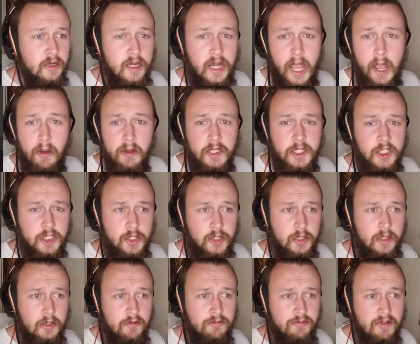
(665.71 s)
now I
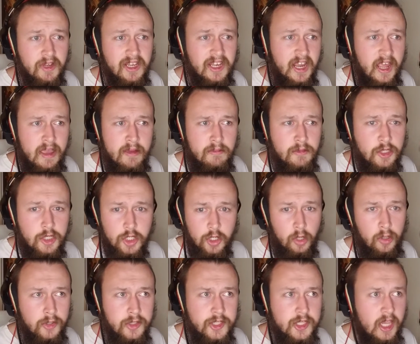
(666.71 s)
just rename
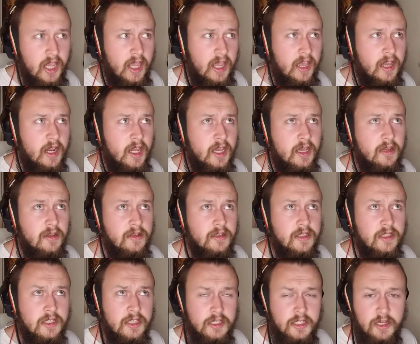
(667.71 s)
Chult and I
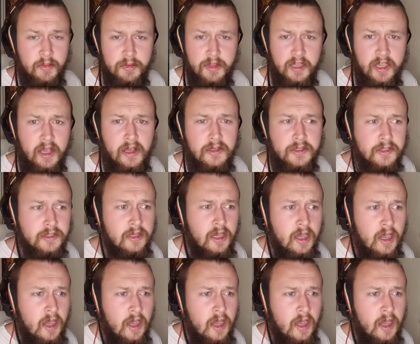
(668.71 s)
to something else,